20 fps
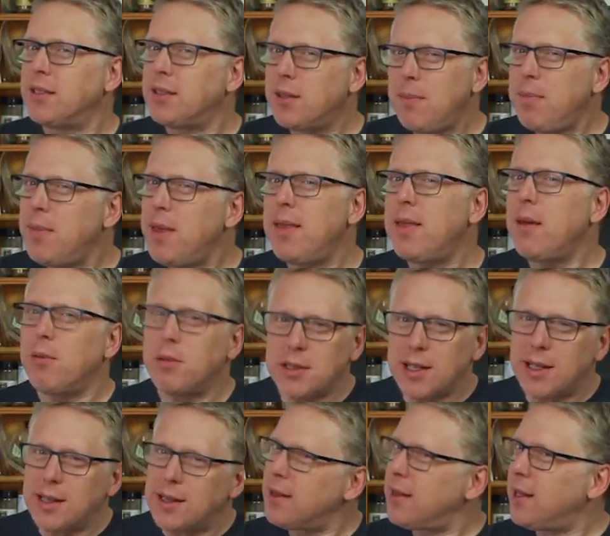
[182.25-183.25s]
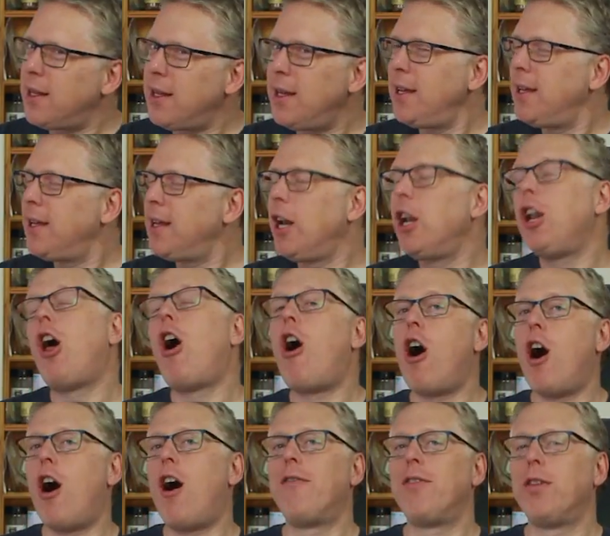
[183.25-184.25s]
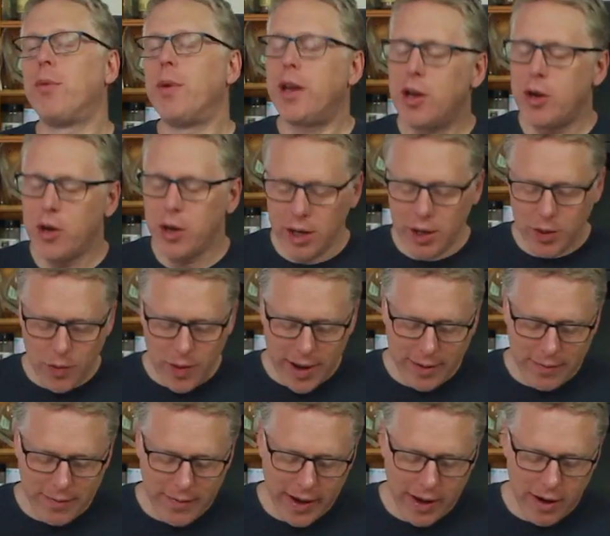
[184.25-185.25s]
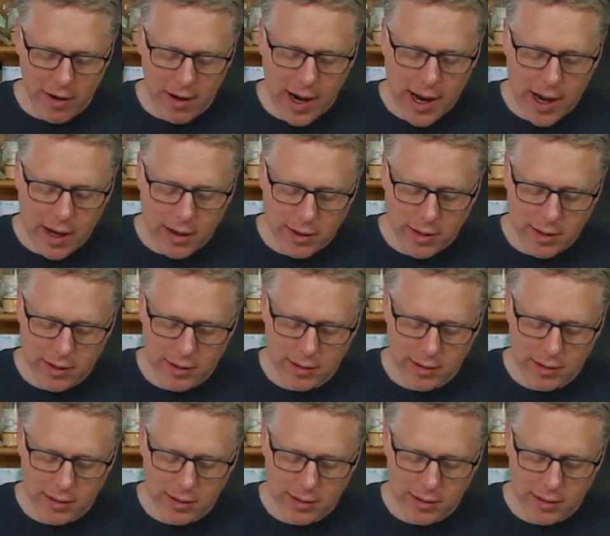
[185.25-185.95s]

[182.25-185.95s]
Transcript: Something that was a little off that we couldn't quite figure out.